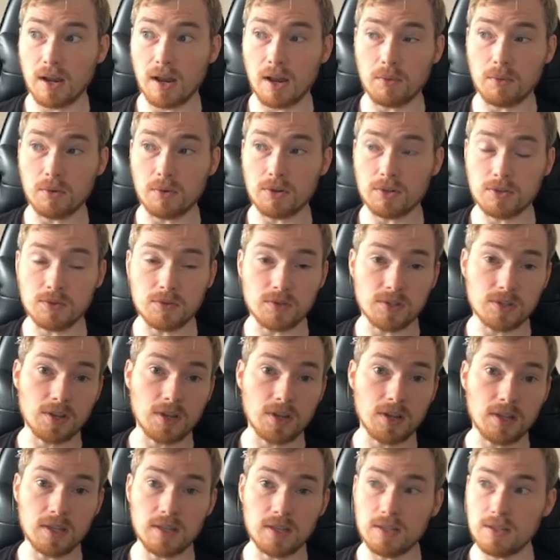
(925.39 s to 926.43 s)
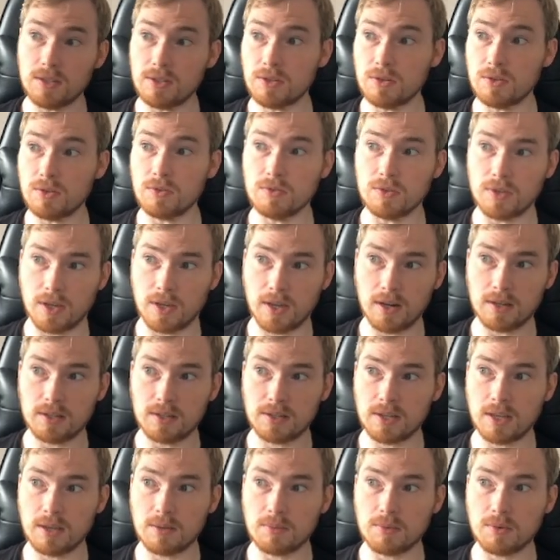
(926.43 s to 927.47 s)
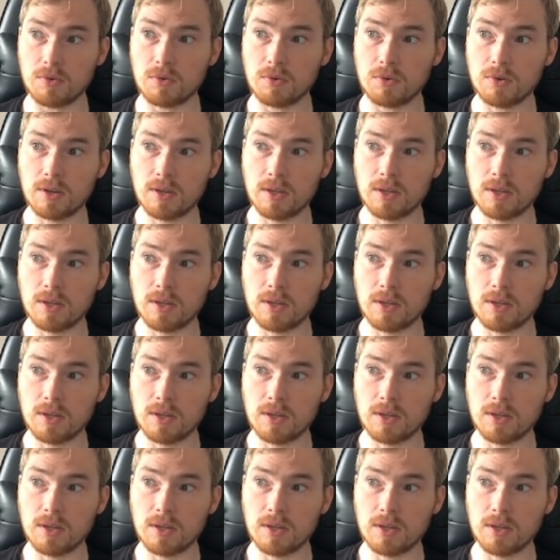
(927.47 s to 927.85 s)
I want to insert into the colors table.